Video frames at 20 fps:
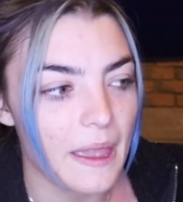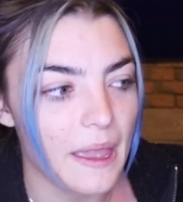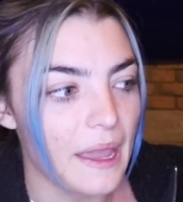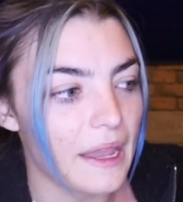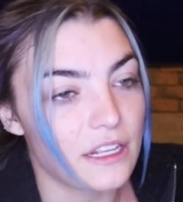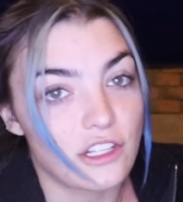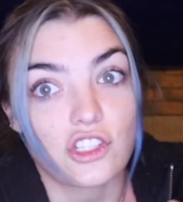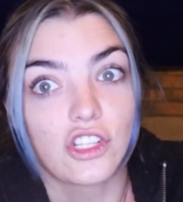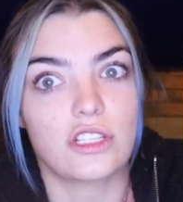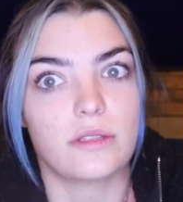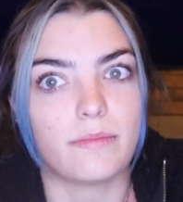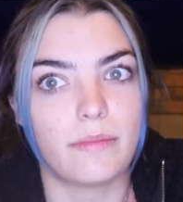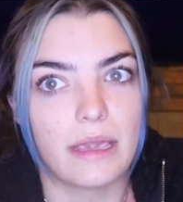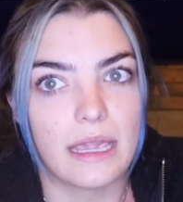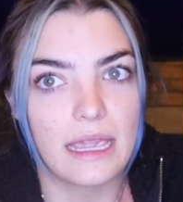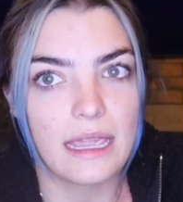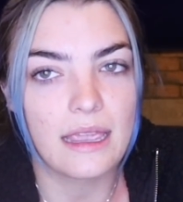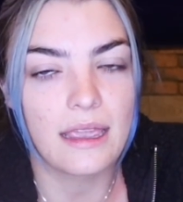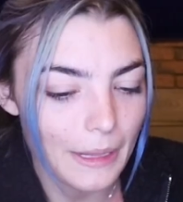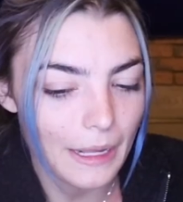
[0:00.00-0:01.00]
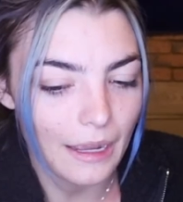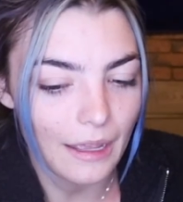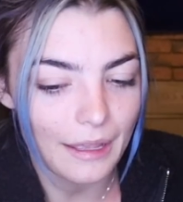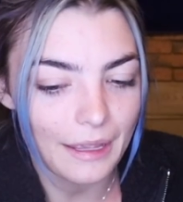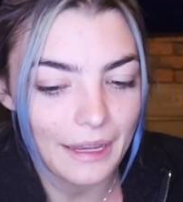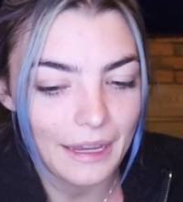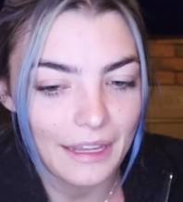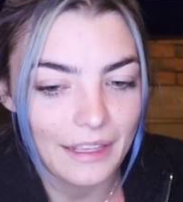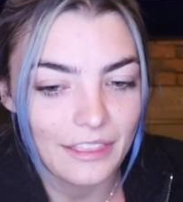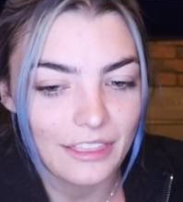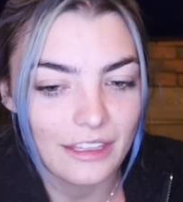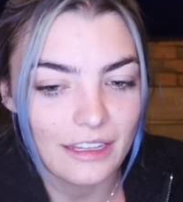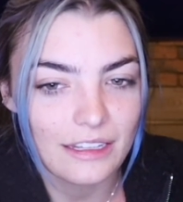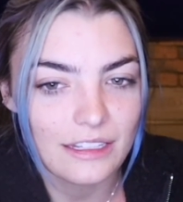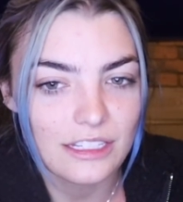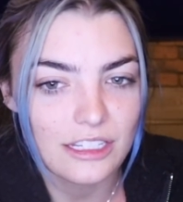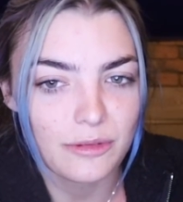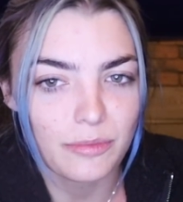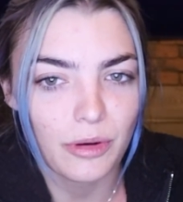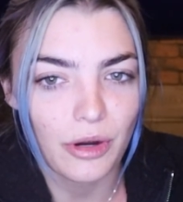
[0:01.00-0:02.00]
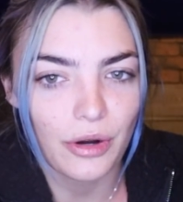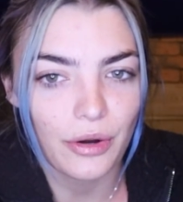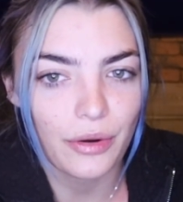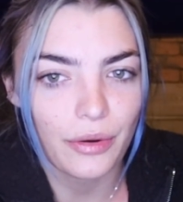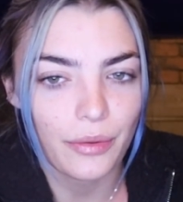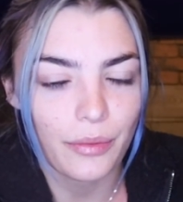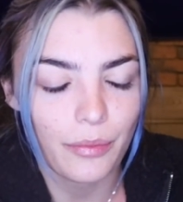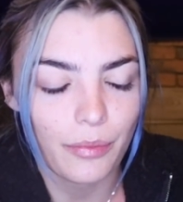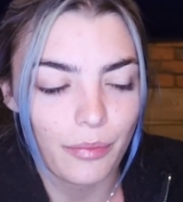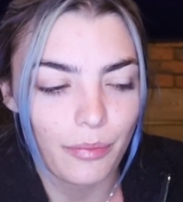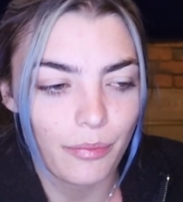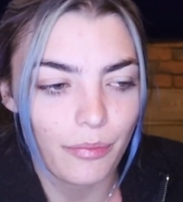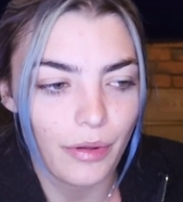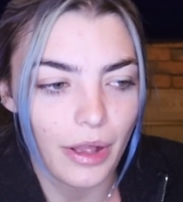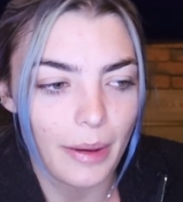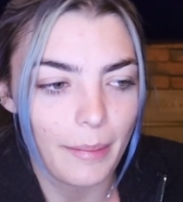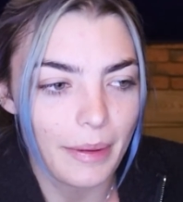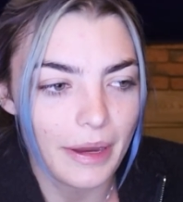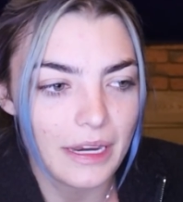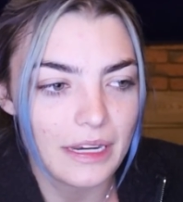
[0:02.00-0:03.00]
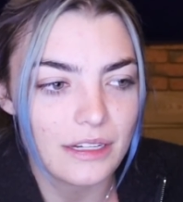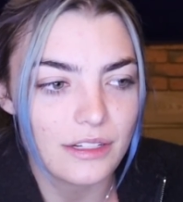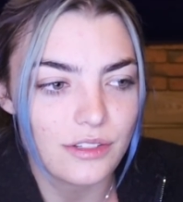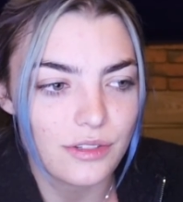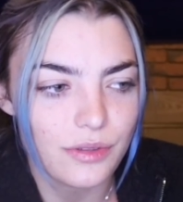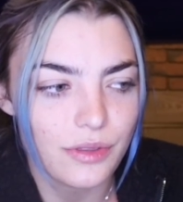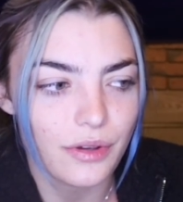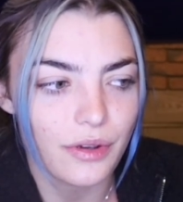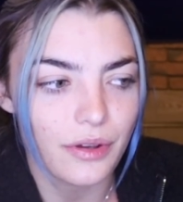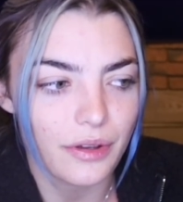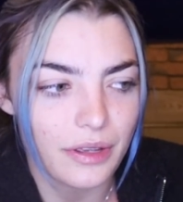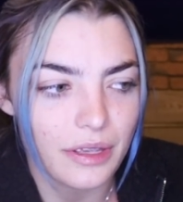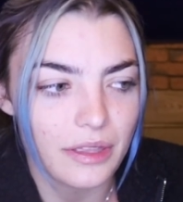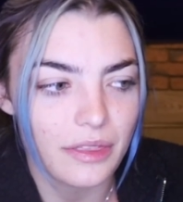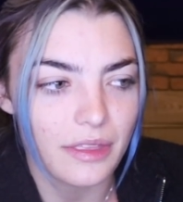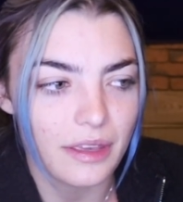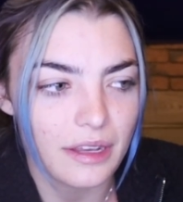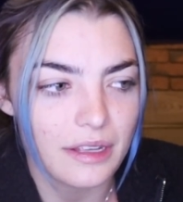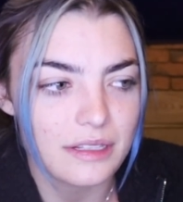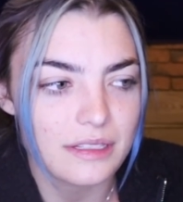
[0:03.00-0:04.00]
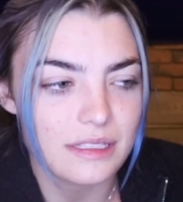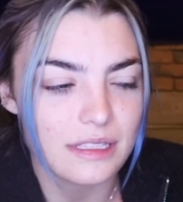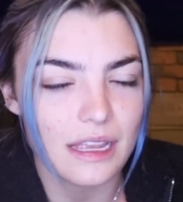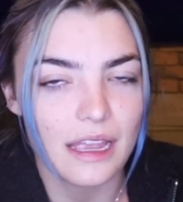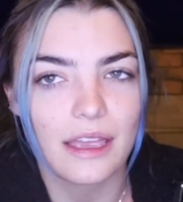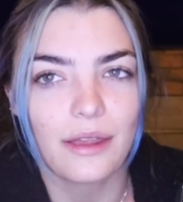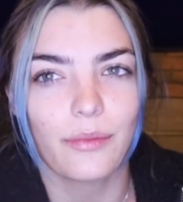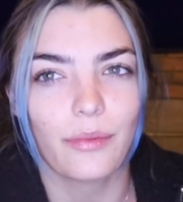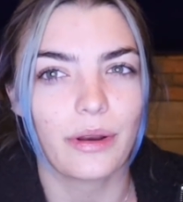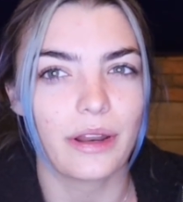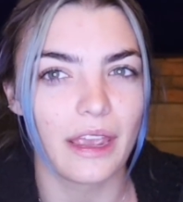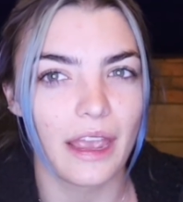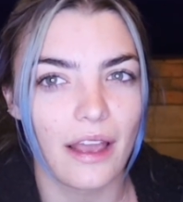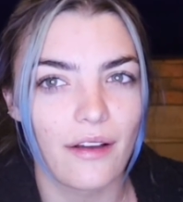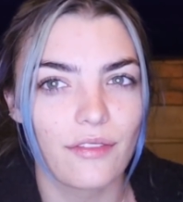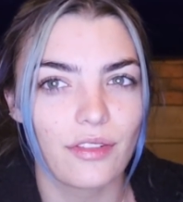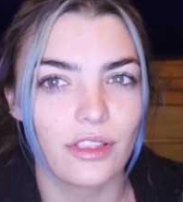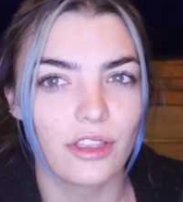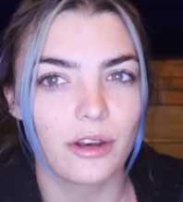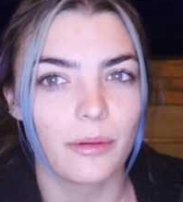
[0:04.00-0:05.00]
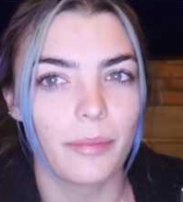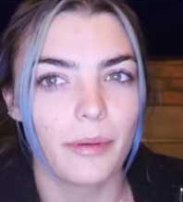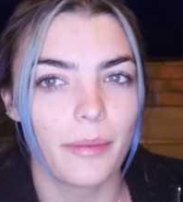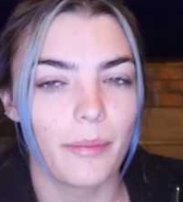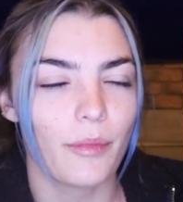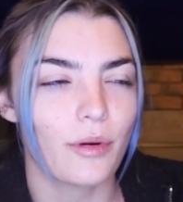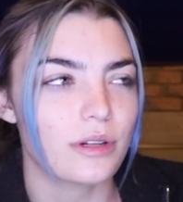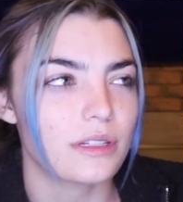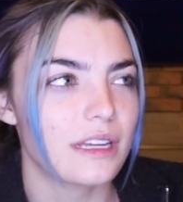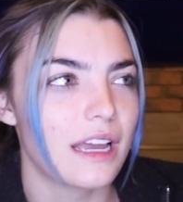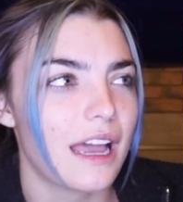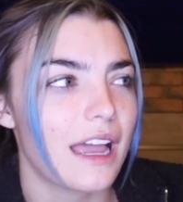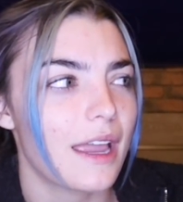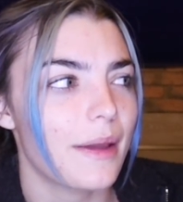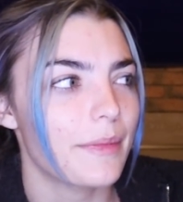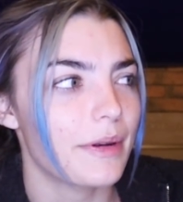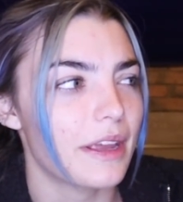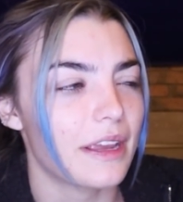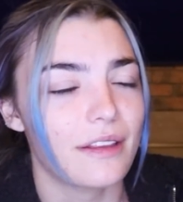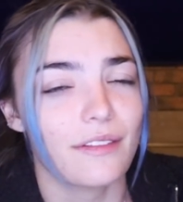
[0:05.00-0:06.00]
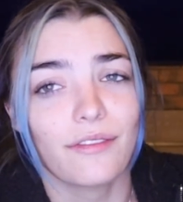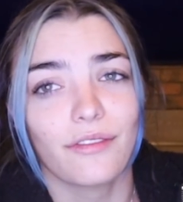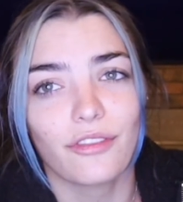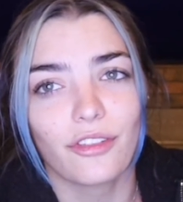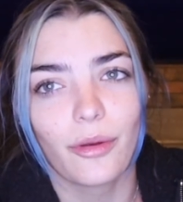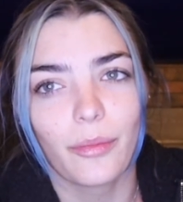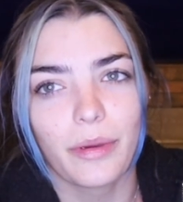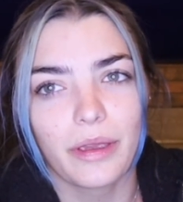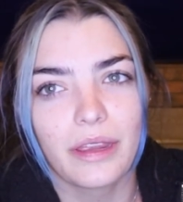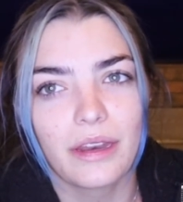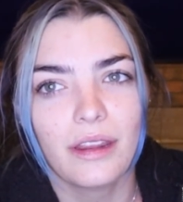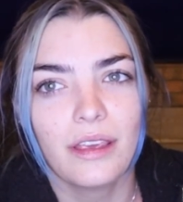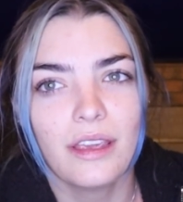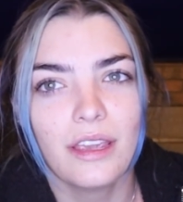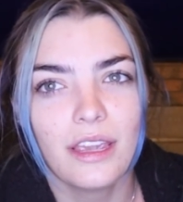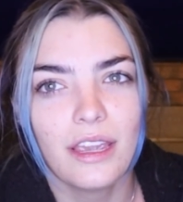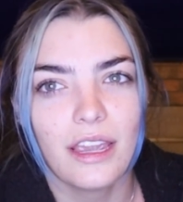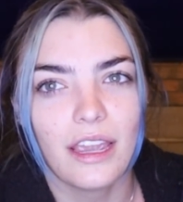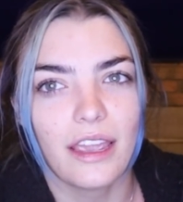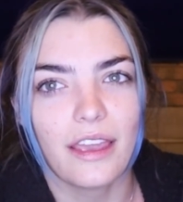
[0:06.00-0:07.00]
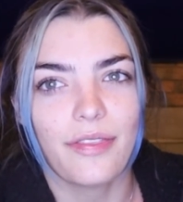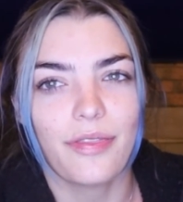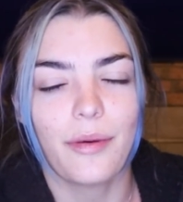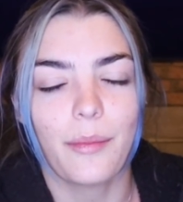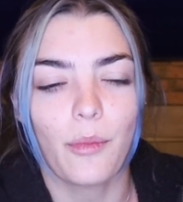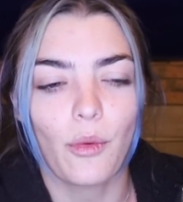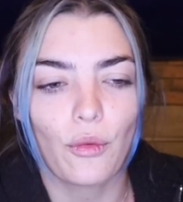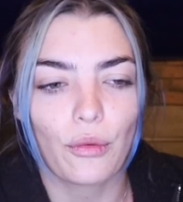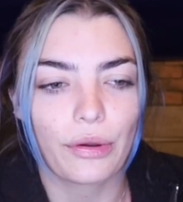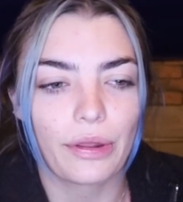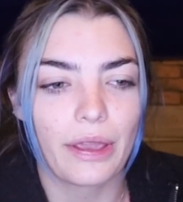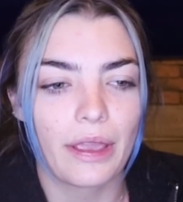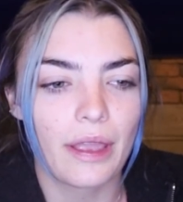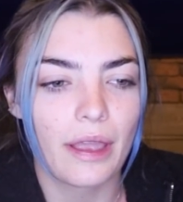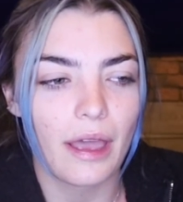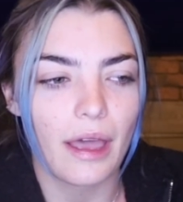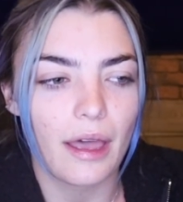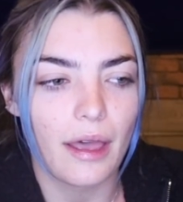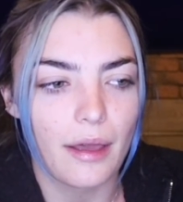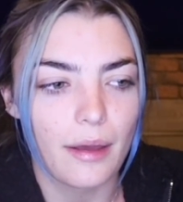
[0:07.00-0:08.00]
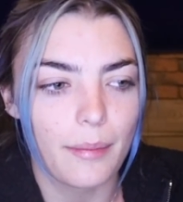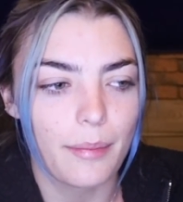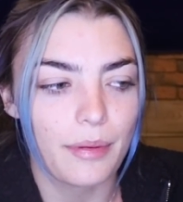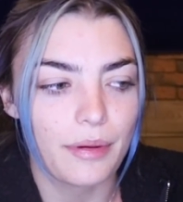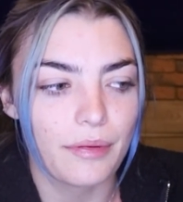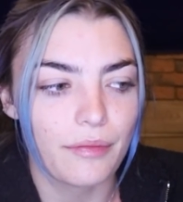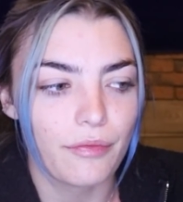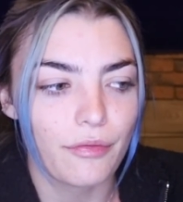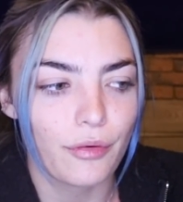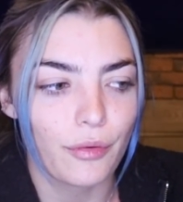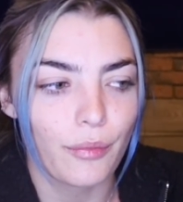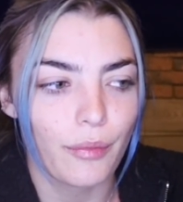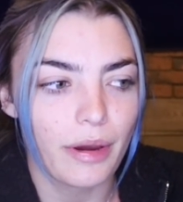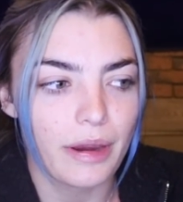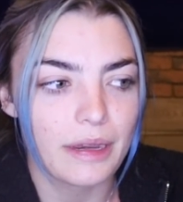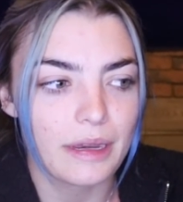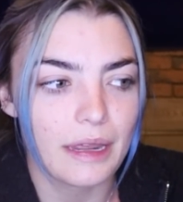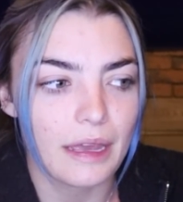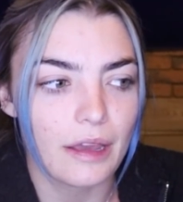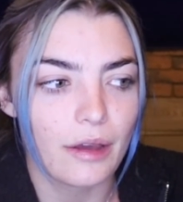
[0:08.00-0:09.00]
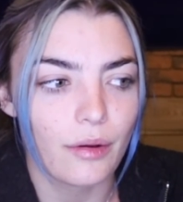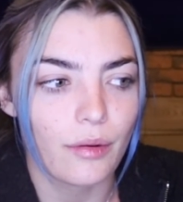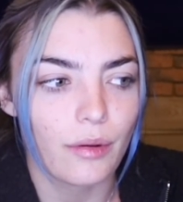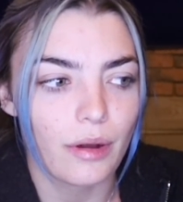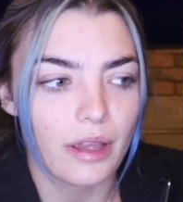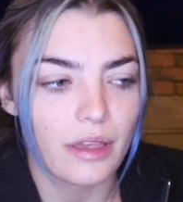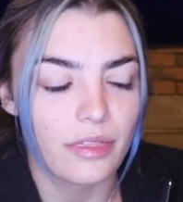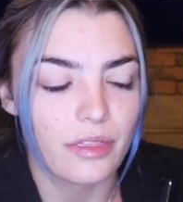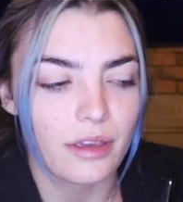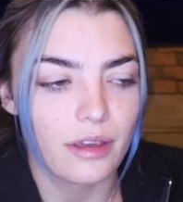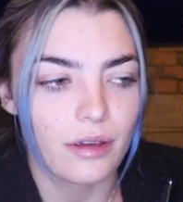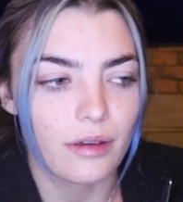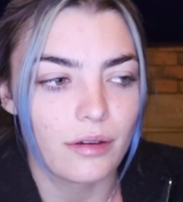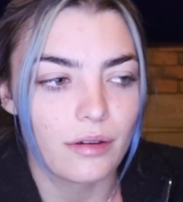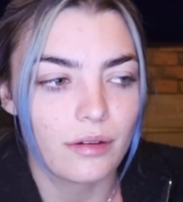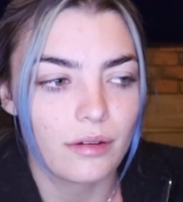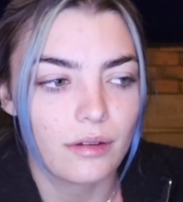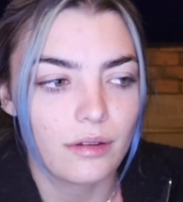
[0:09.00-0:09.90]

it's just me I think tomorrow I might do the cookie thing instead when I have a little bit more time and I can film it in the morning. Uh, but for right now, I think